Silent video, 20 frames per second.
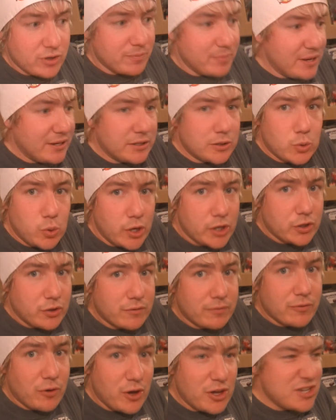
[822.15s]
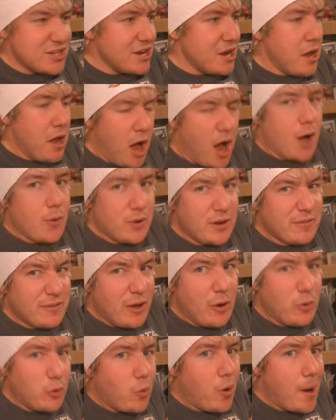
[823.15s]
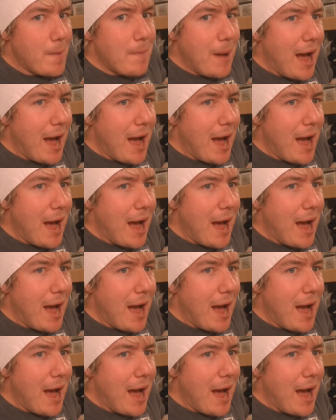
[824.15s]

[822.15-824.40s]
have been quite good footage. I would have felt